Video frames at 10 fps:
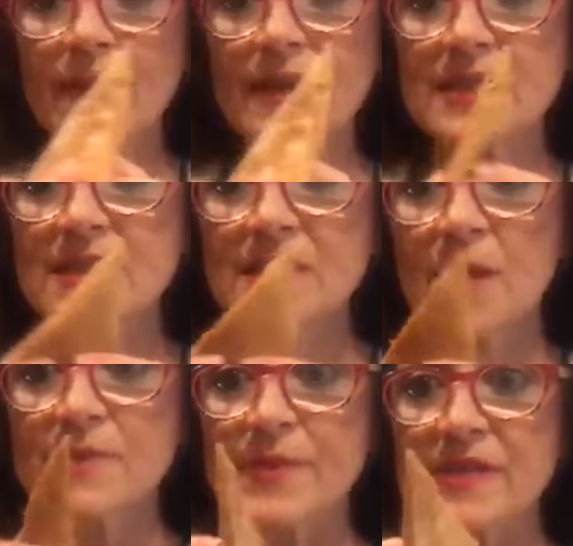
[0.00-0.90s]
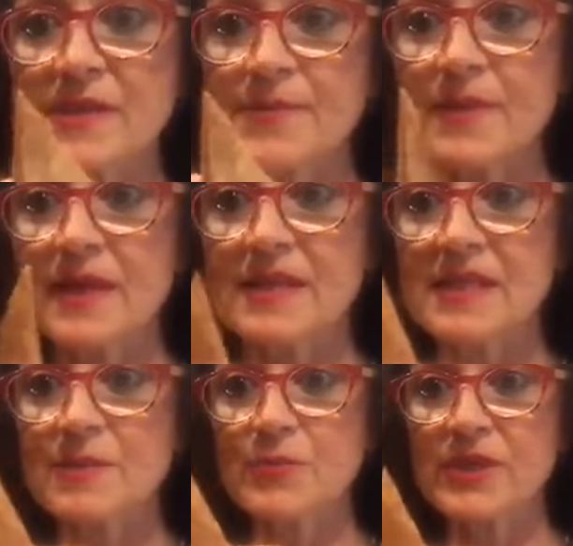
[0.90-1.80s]
This is hummus pizza. It
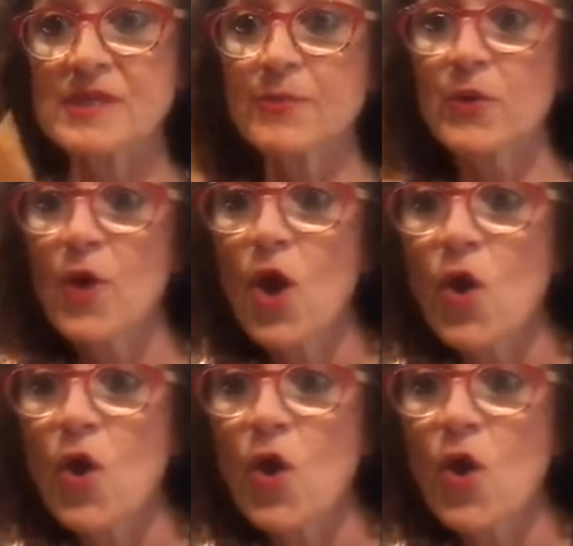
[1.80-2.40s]
seems pretty simple.